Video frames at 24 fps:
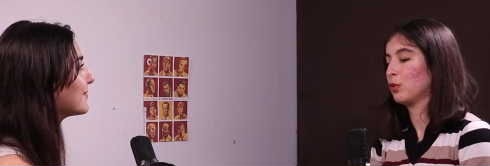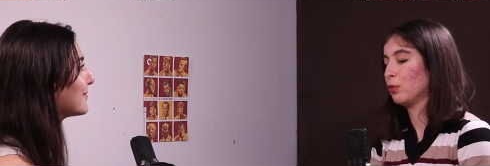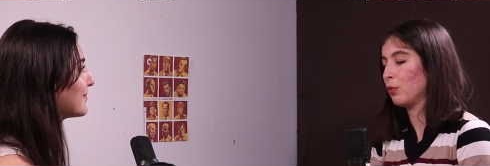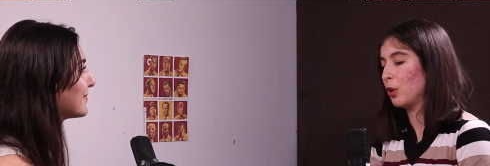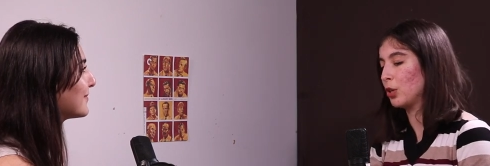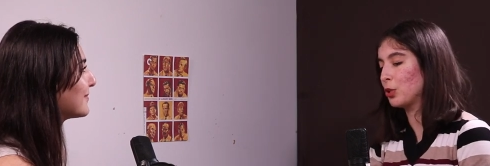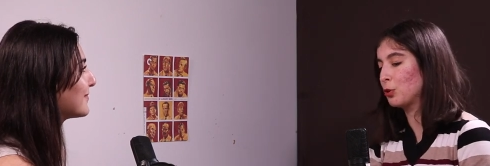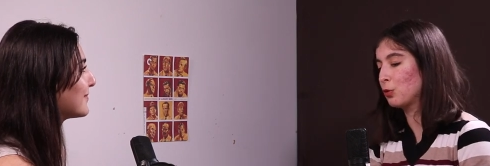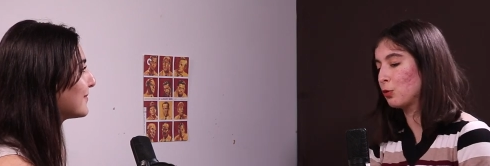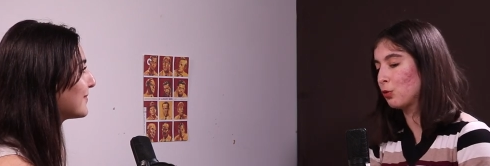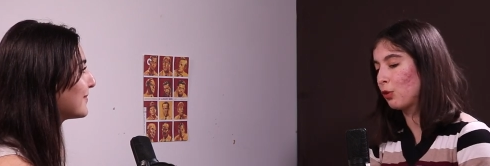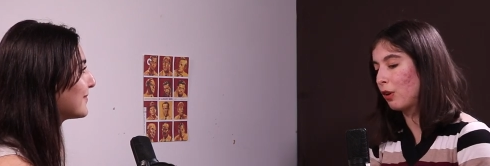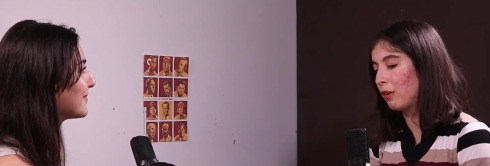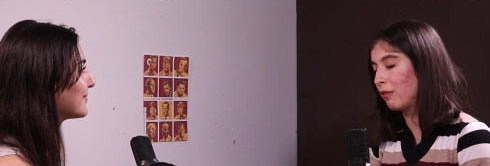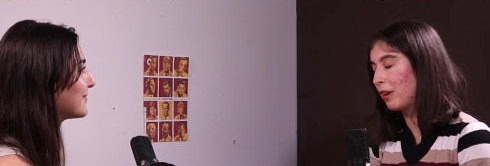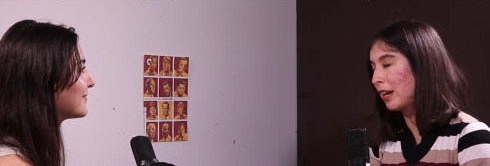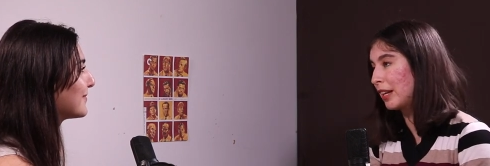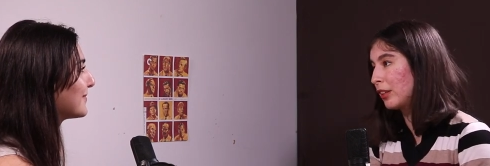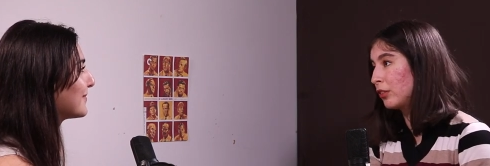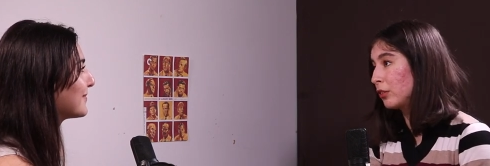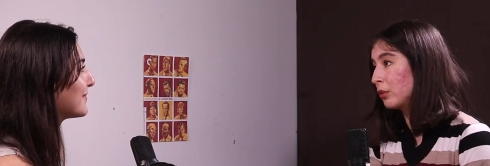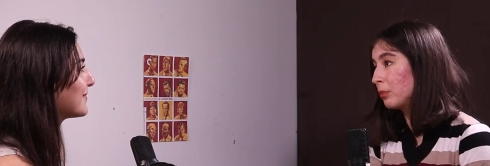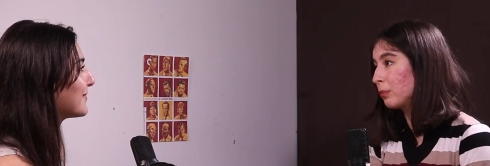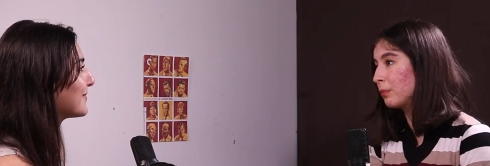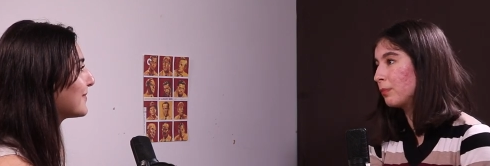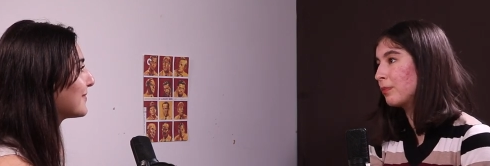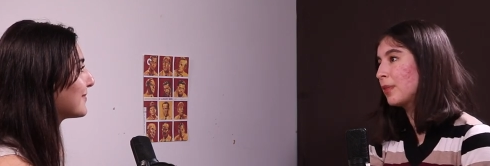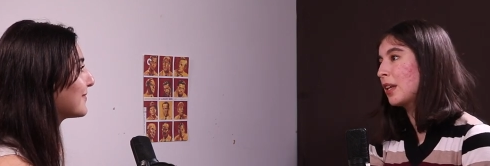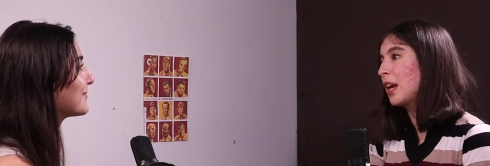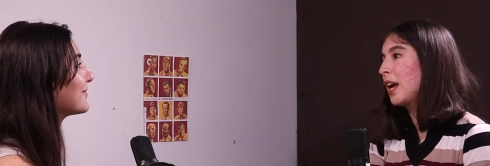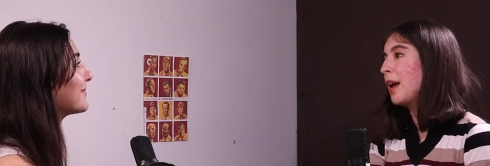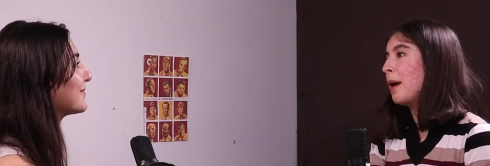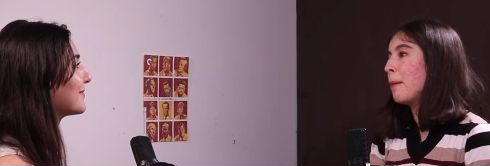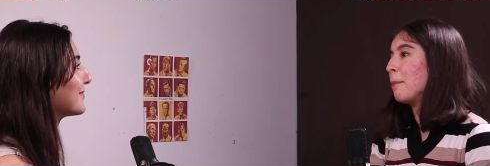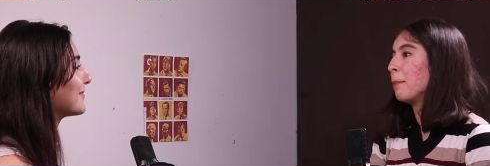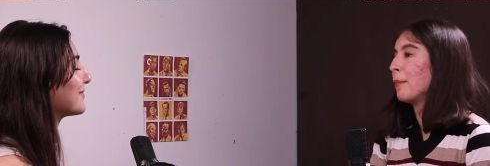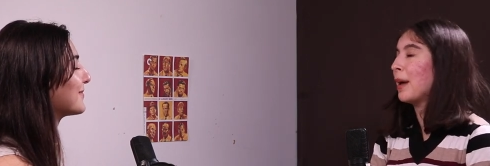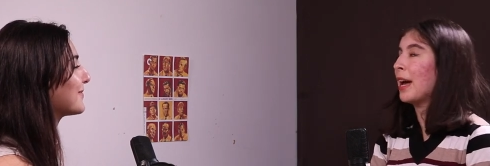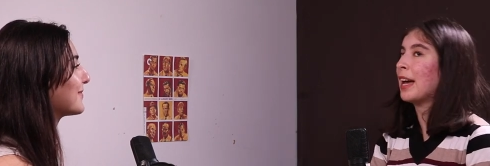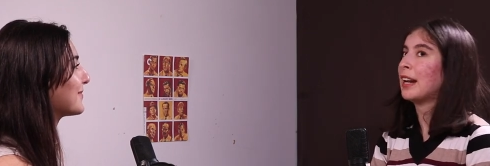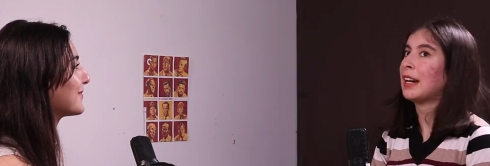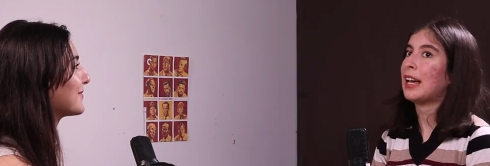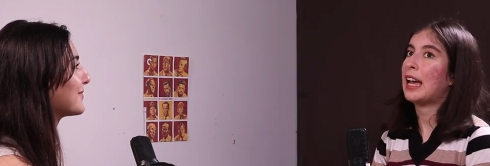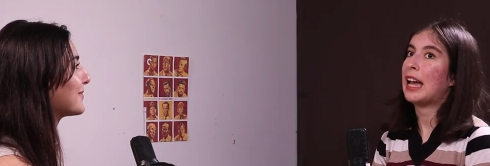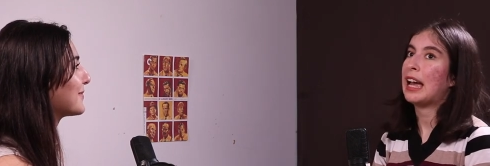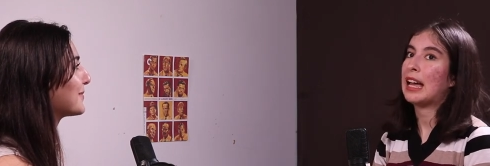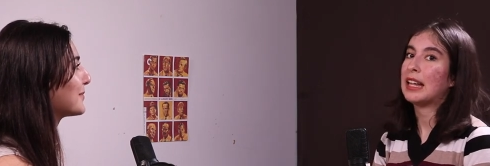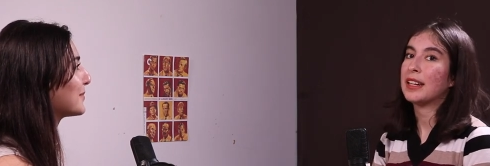Speaker 1: to watch 12 Angry mm.
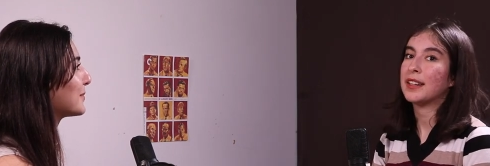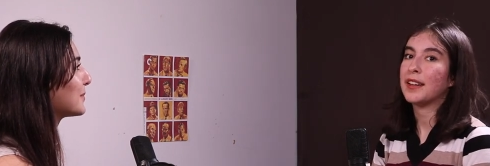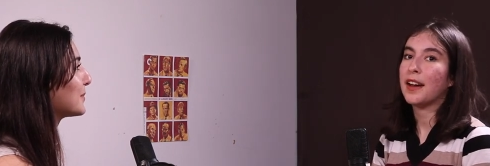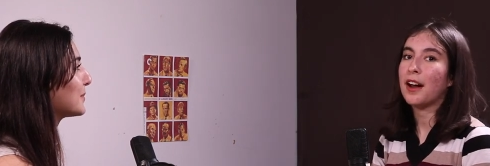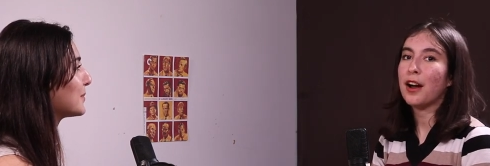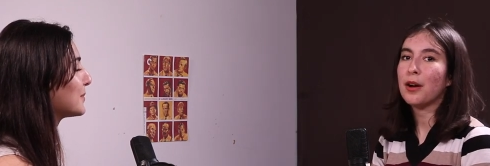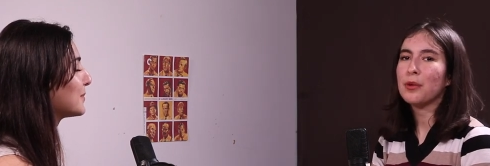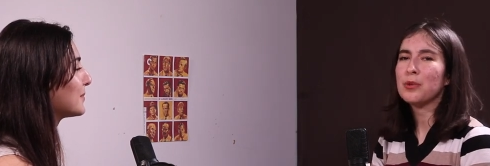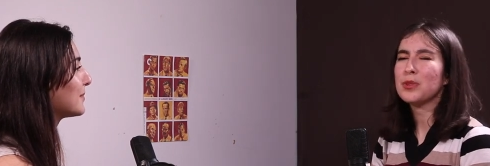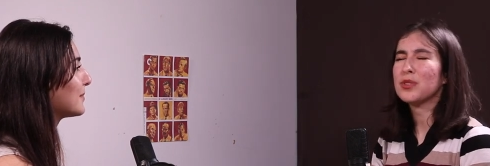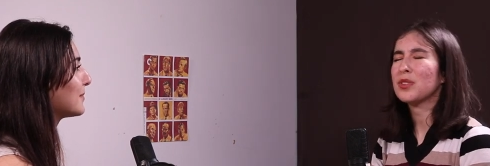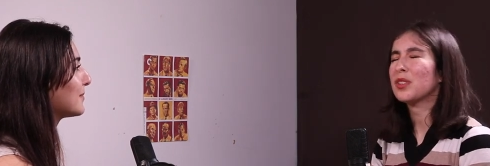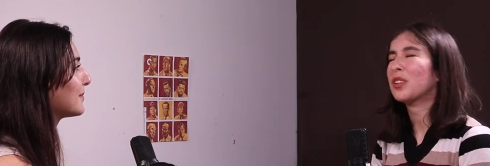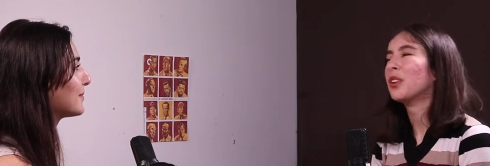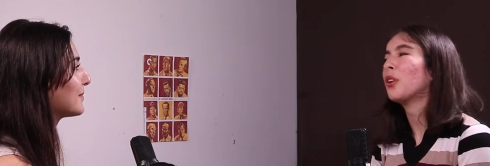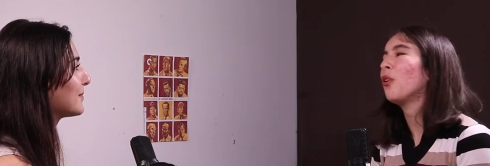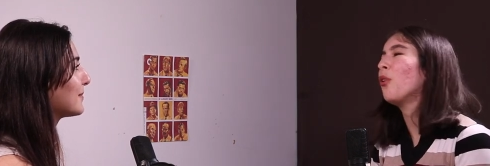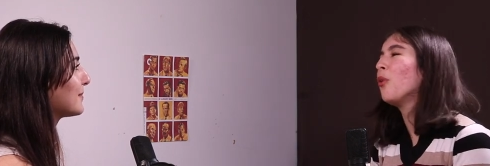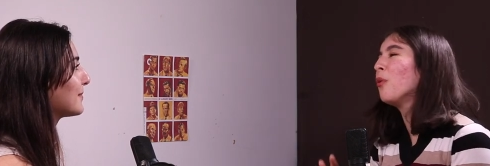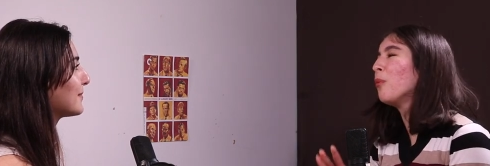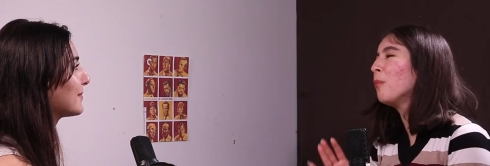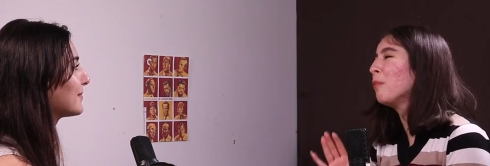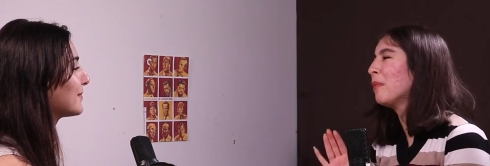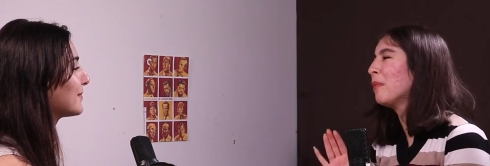Men, and I was like, oh